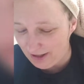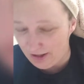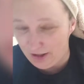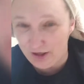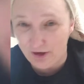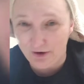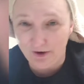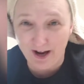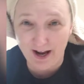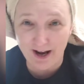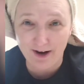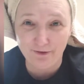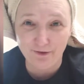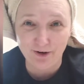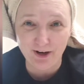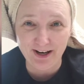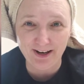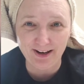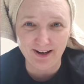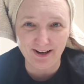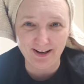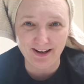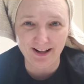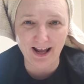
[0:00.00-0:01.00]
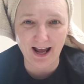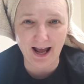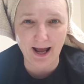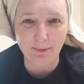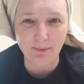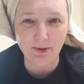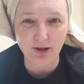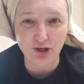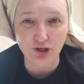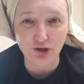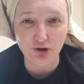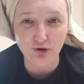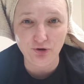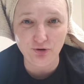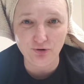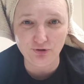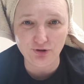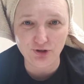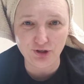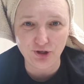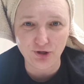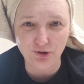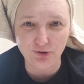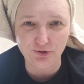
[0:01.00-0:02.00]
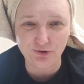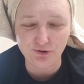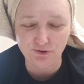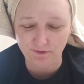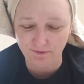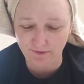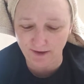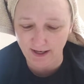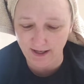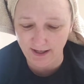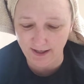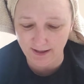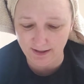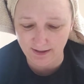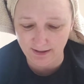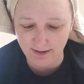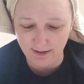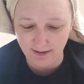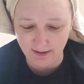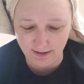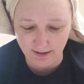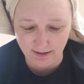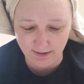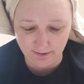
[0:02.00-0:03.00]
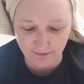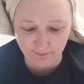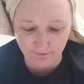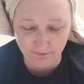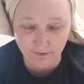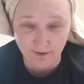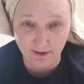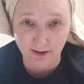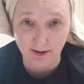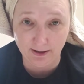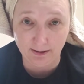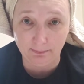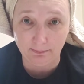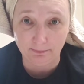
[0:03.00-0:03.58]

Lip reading: You know, I read on it, I'm a huge fan of